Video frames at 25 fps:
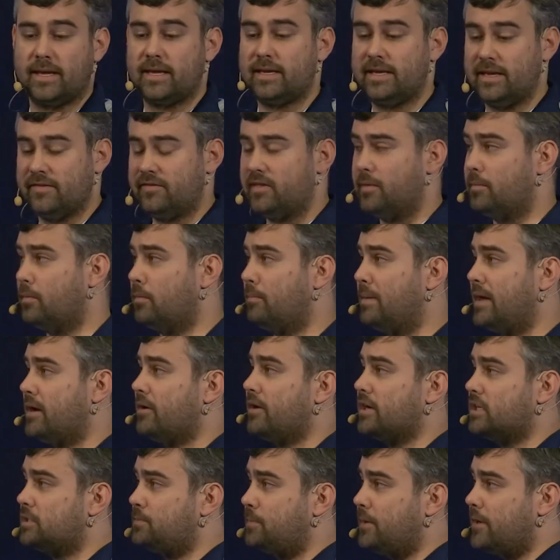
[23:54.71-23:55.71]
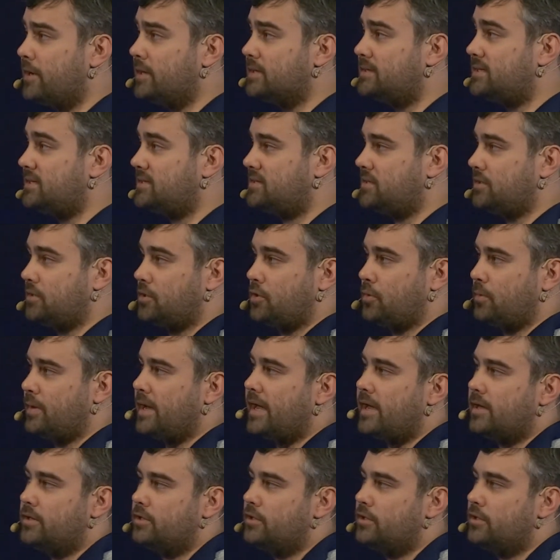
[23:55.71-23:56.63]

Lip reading: give them a better experience is to create,